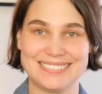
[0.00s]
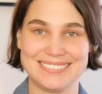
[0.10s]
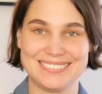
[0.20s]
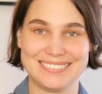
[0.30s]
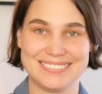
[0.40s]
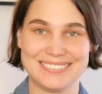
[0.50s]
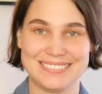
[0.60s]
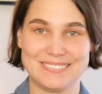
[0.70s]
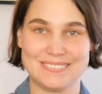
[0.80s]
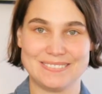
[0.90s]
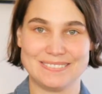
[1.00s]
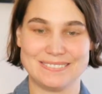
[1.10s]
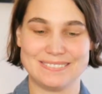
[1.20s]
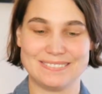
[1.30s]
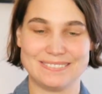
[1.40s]

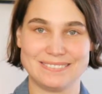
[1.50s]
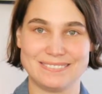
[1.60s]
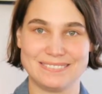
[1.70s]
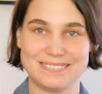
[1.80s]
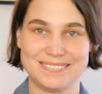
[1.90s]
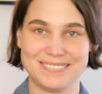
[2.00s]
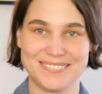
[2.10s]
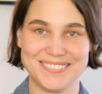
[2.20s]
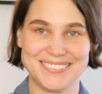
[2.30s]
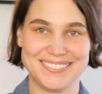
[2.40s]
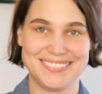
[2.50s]
This person isn't speaking.